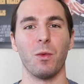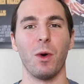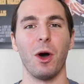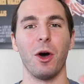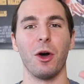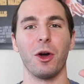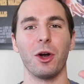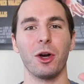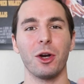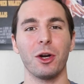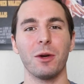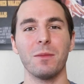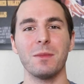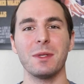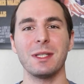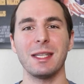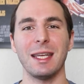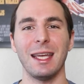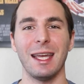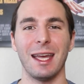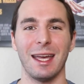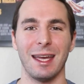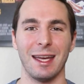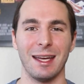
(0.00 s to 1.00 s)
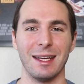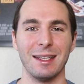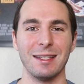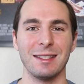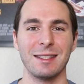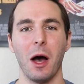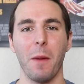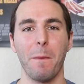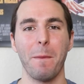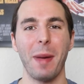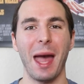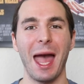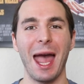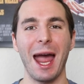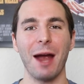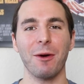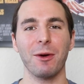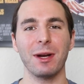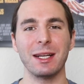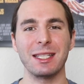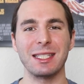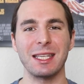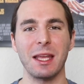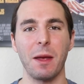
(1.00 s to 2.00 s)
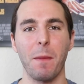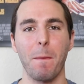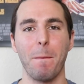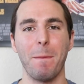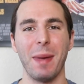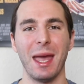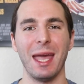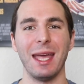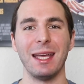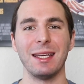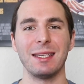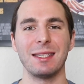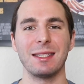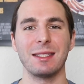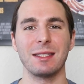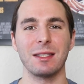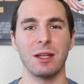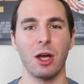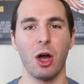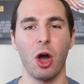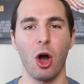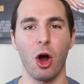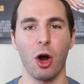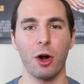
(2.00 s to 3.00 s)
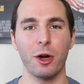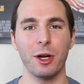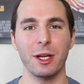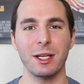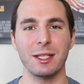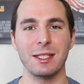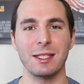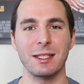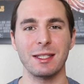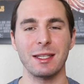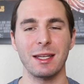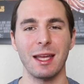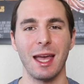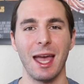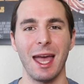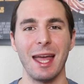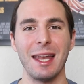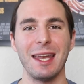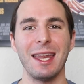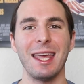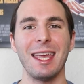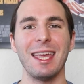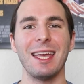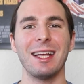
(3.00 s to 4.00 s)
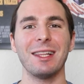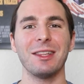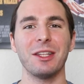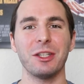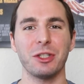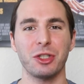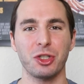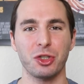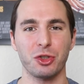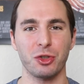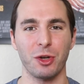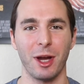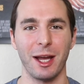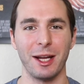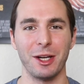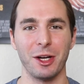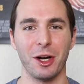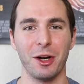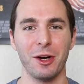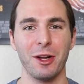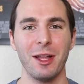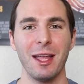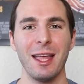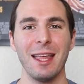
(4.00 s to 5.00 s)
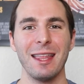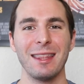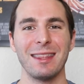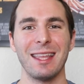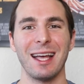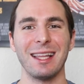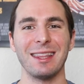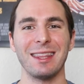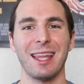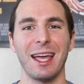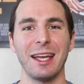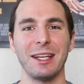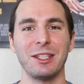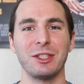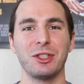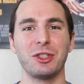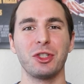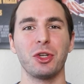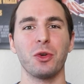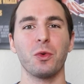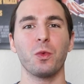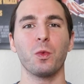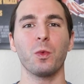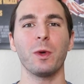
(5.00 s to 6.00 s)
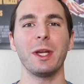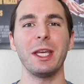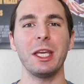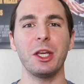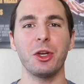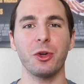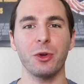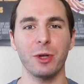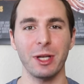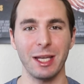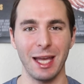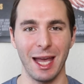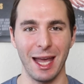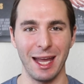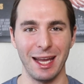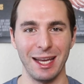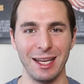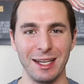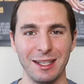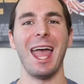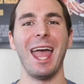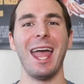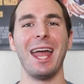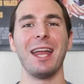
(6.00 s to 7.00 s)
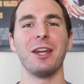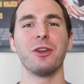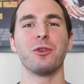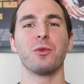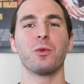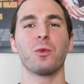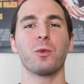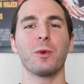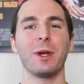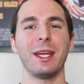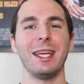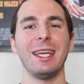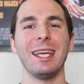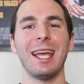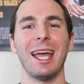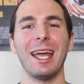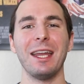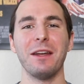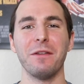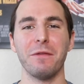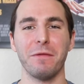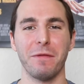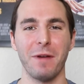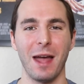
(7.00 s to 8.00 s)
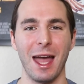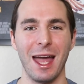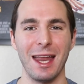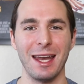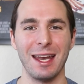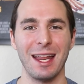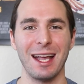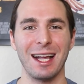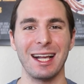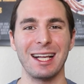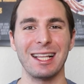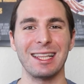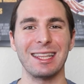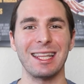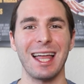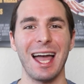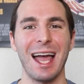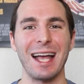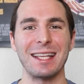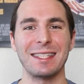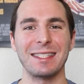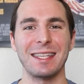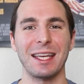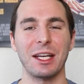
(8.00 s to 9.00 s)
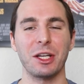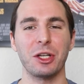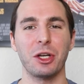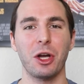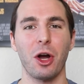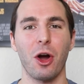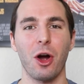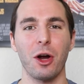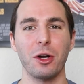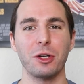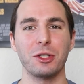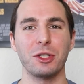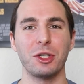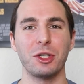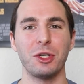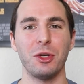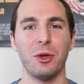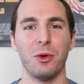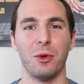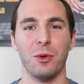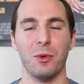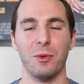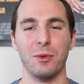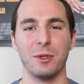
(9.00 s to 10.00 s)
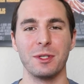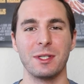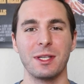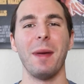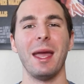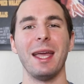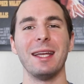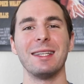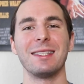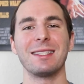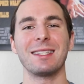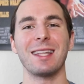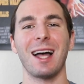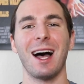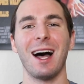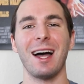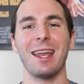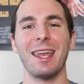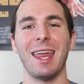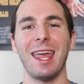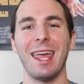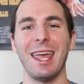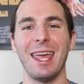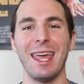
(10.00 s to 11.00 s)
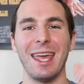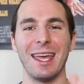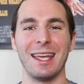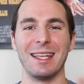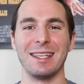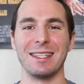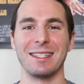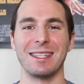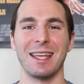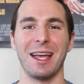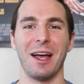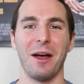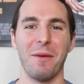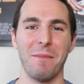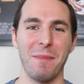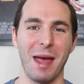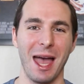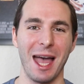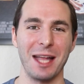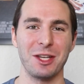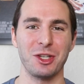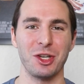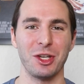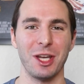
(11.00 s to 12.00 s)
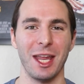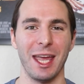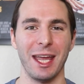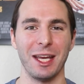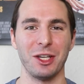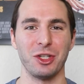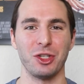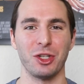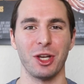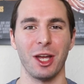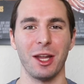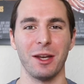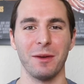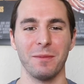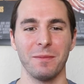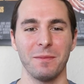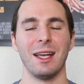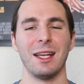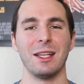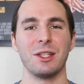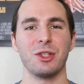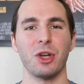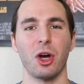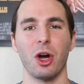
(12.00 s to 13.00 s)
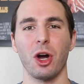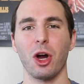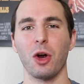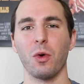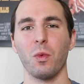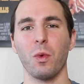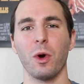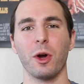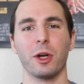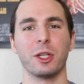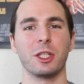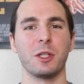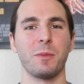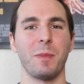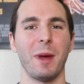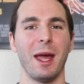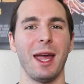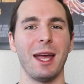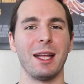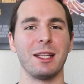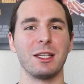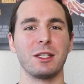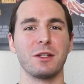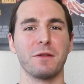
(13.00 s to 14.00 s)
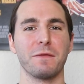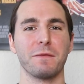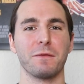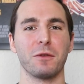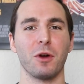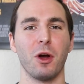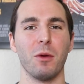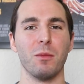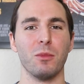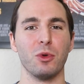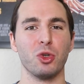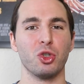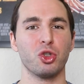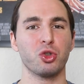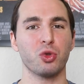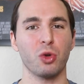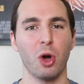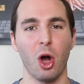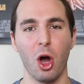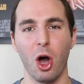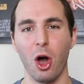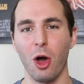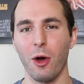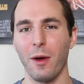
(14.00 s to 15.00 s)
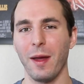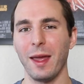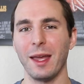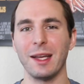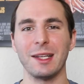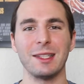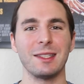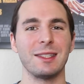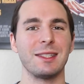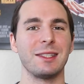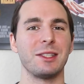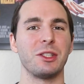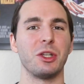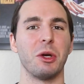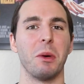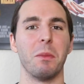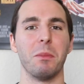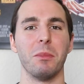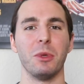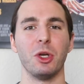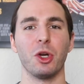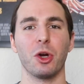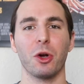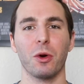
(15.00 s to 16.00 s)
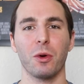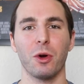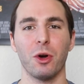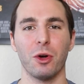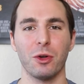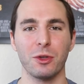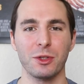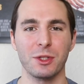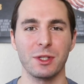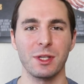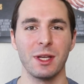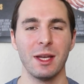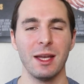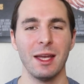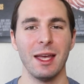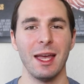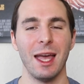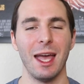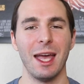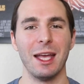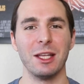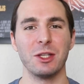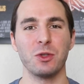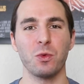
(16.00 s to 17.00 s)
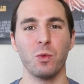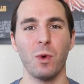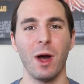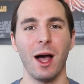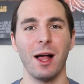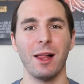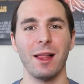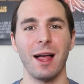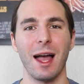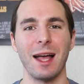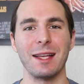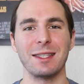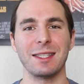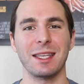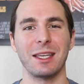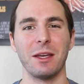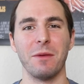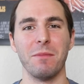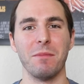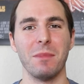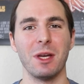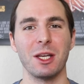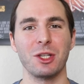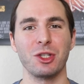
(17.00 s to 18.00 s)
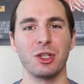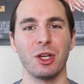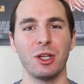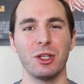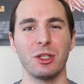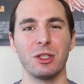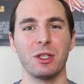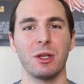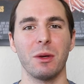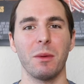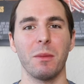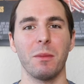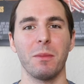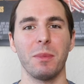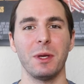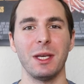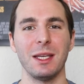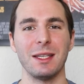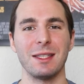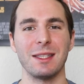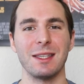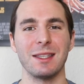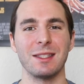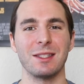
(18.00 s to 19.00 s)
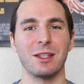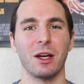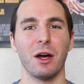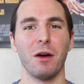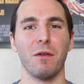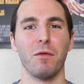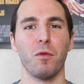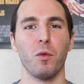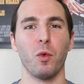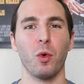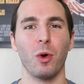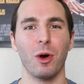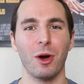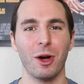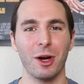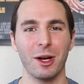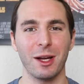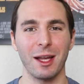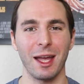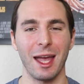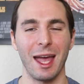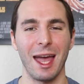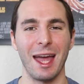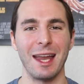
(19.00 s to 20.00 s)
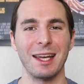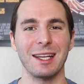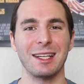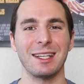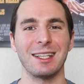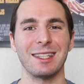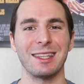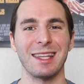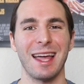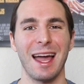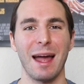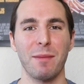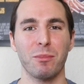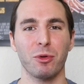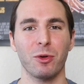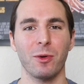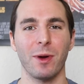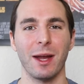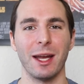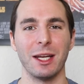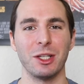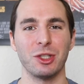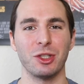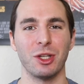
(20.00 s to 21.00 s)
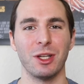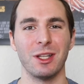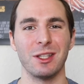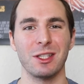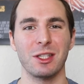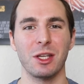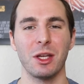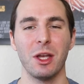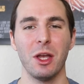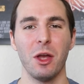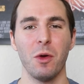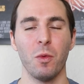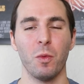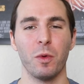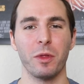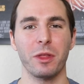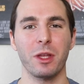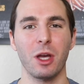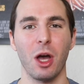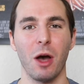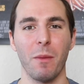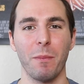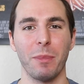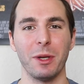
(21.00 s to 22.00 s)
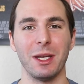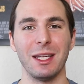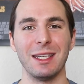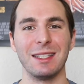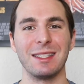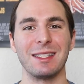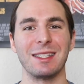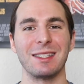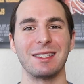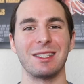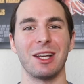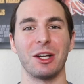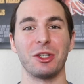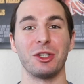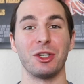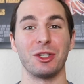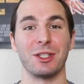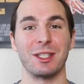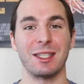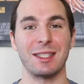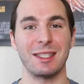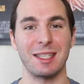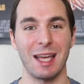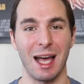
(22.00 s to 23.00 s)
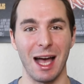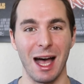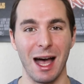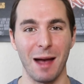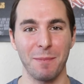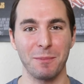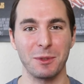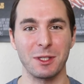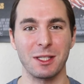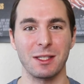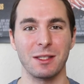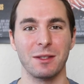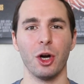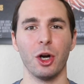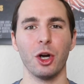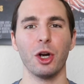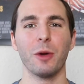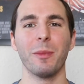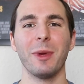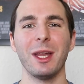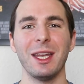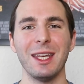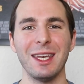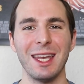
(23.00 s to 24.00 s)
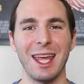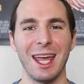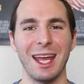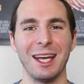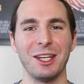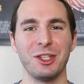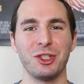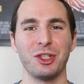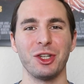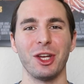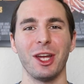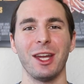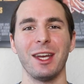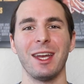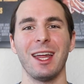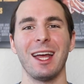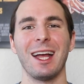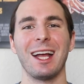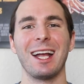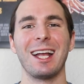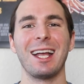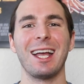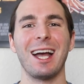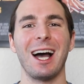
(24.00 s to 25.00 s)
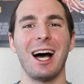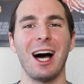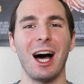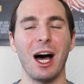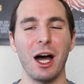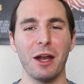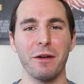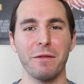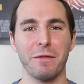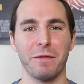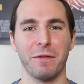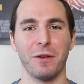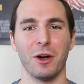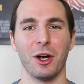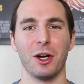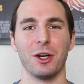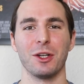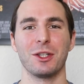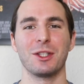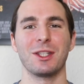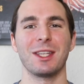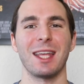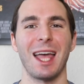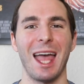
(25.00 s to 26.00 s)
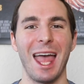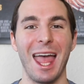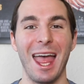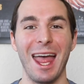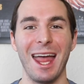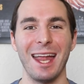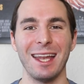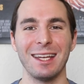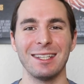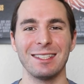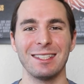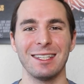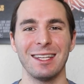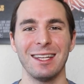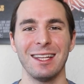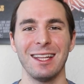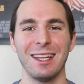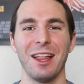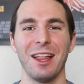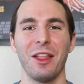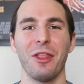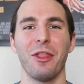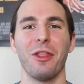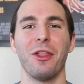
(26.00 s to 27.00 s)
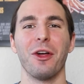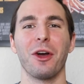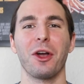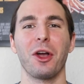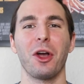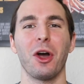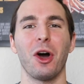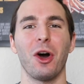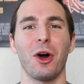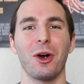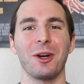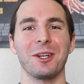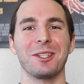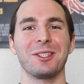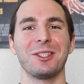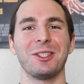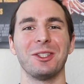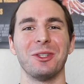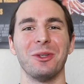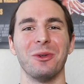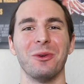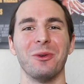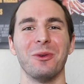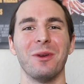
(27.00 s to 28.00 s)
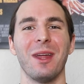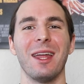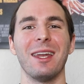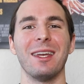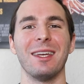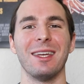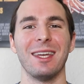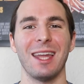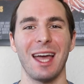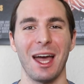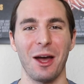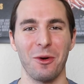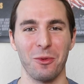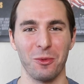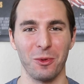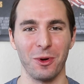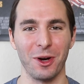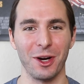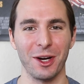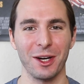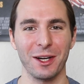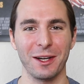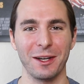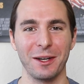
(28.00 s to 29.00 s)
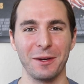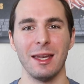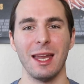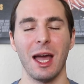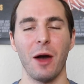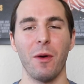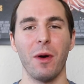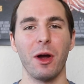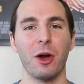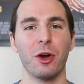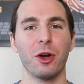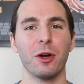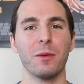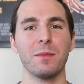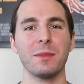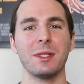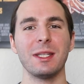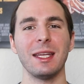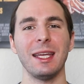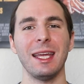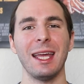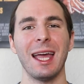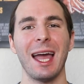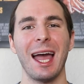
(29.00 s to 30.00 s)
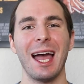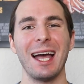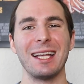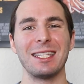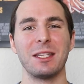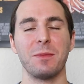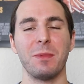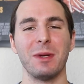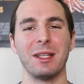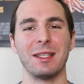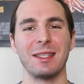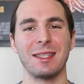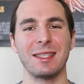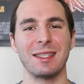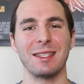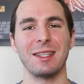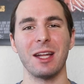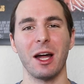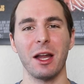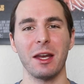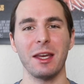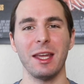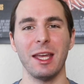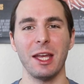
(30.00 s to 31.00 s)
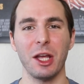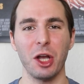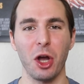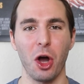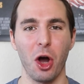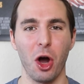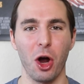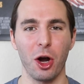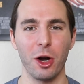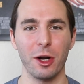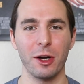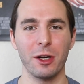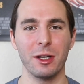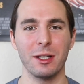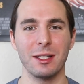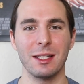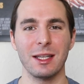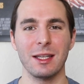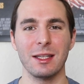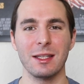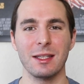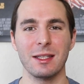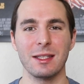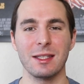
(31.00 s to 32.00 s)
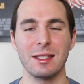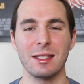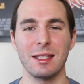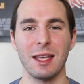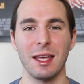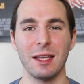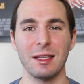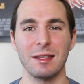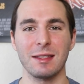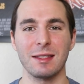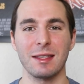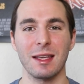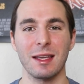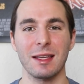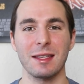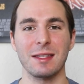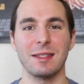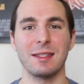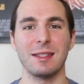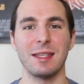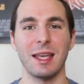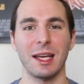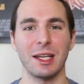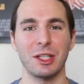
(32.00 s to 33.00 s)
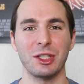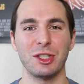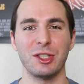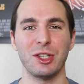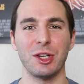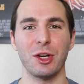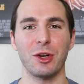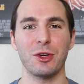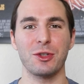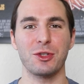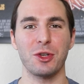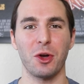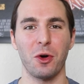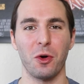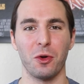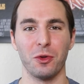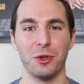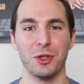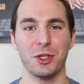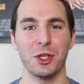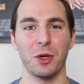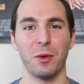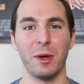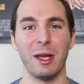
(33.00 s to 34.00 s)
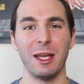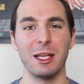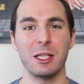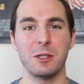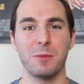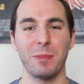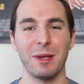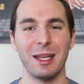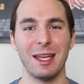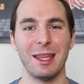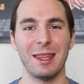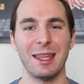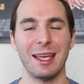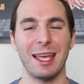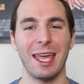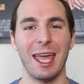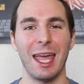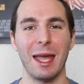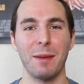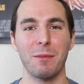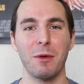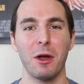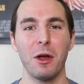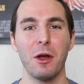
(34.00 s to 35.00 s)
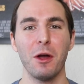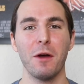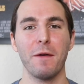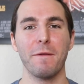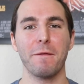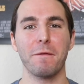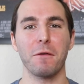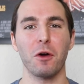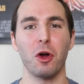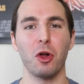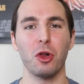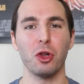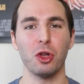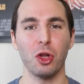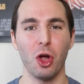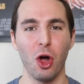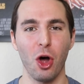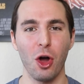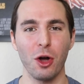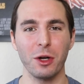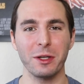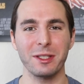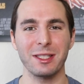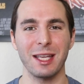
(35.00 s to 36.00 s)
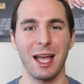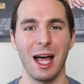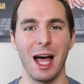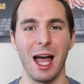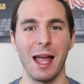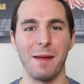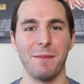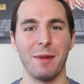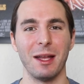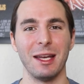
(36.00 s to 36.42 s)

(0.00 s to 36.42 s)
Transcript: Well, Ermsy is a Paris-based artist and illustrator that likes to recreate and reinvent classic cartoons based on his imagination. His artwork spans from drawings to murals, as well as commissioned pieces of work and collaborations with companies such as Topps, Urban Nation, Converse, and the Cartoon Network. Now, Ermsy has been studying art since six years old, so he has been in the game for a long time.